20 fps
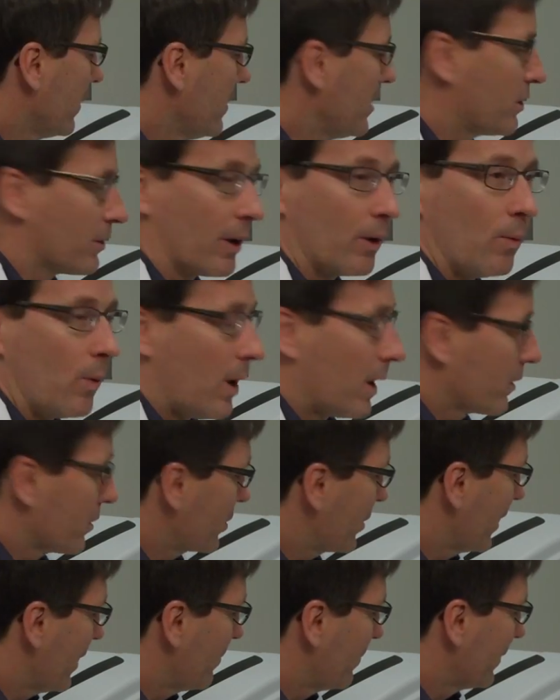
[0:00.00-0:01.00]
These are our water
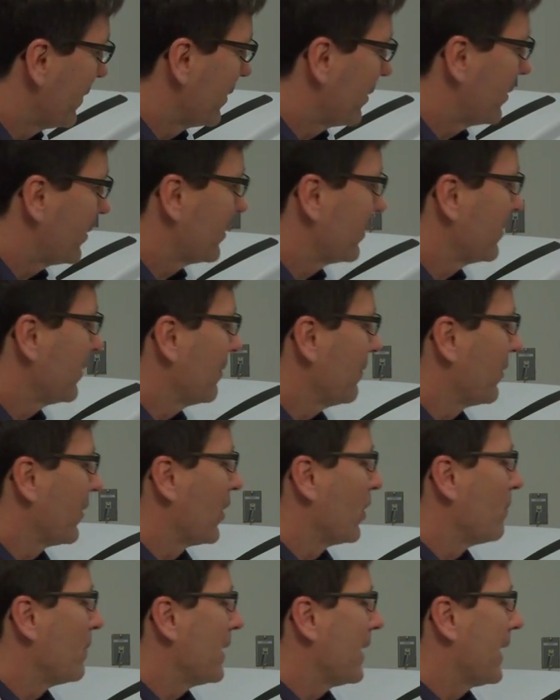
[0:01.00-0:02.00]
samples. We're going
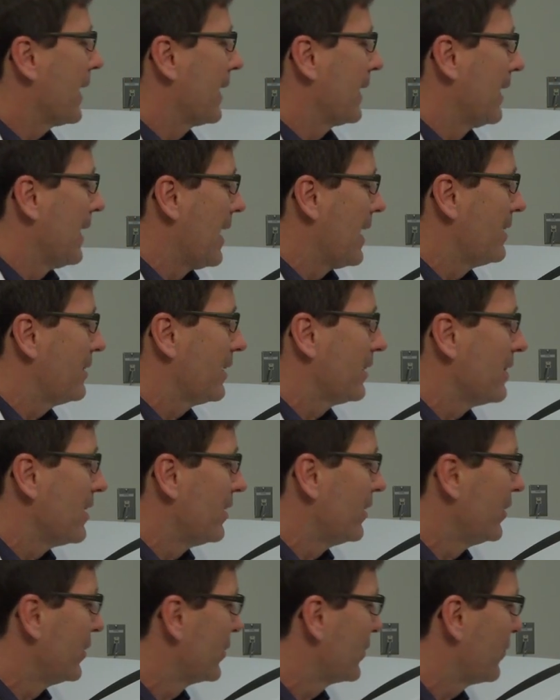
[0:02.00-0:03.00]
to be analyzing
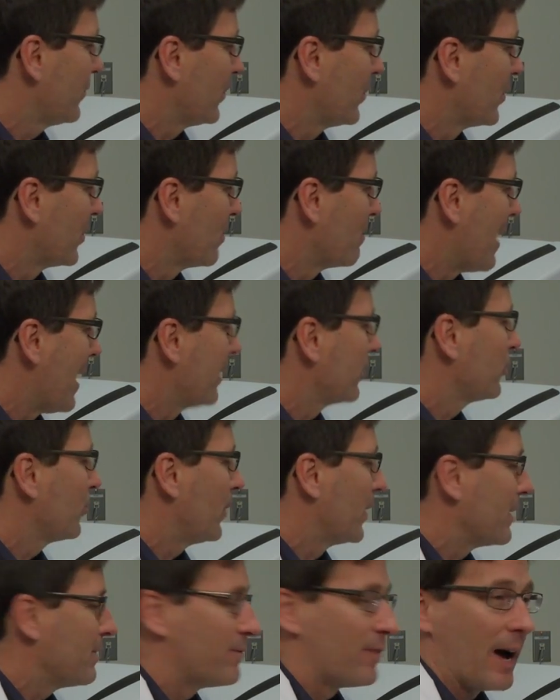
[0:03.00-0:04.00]
those for about
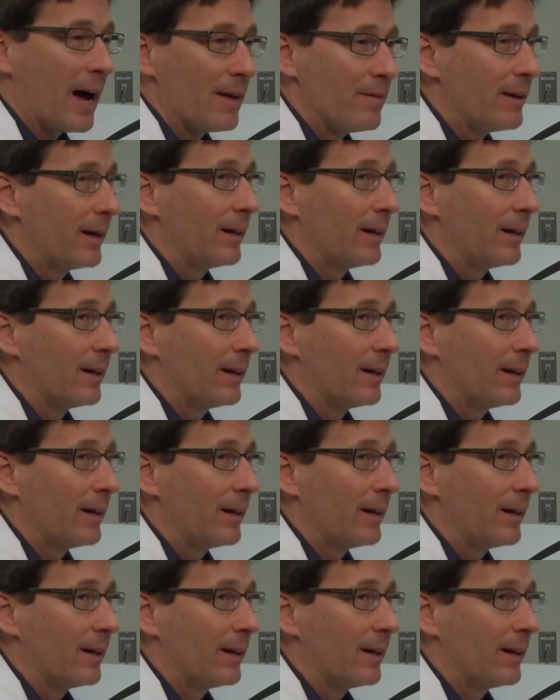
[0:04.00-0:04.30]
twenty-five